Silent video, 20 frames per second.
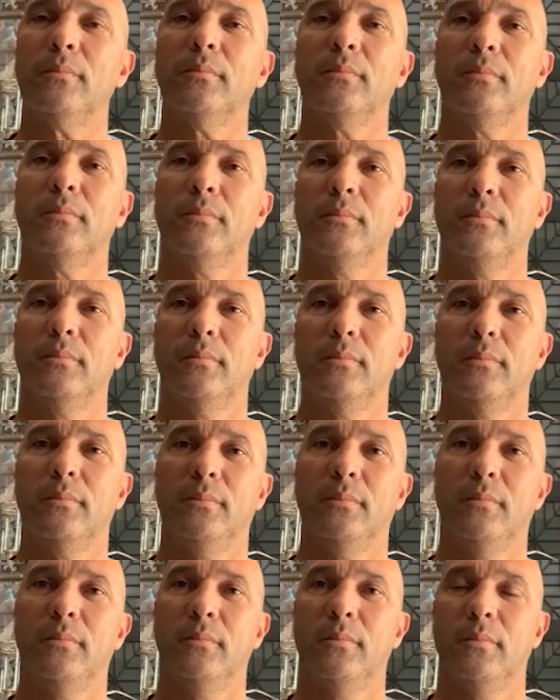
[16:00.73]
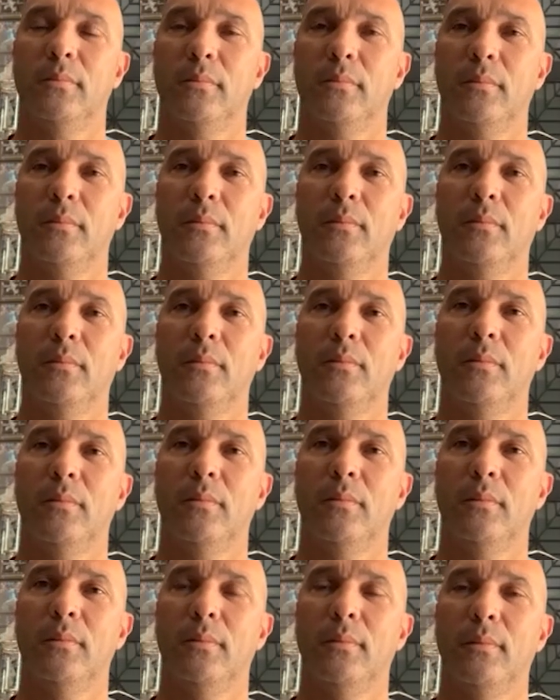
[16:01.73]

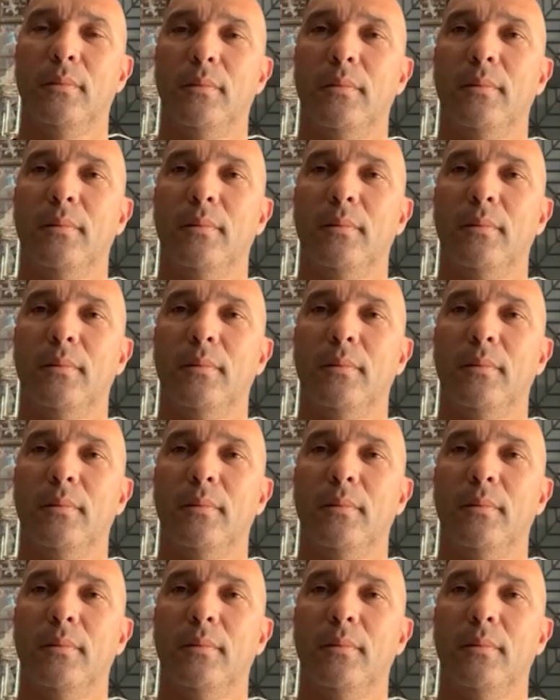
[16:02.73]
No words are spoken by the person on screen.